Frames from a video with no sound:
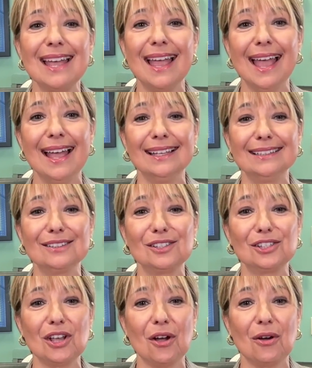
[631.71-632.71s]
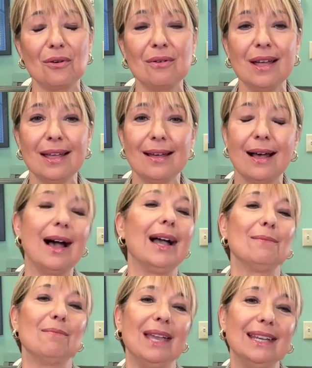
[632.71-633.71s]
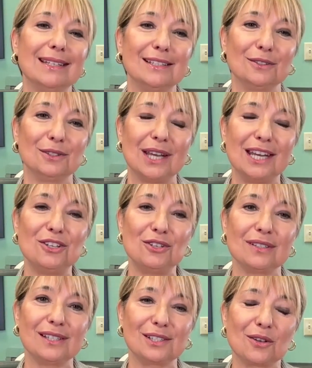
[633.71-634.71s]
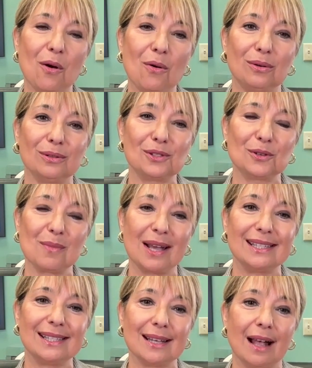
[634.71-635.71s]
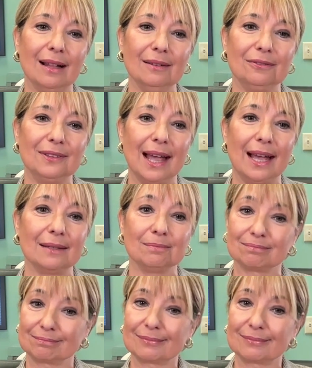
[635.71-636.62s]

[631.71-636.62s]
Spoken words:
And so I made an audacious goal to myself that,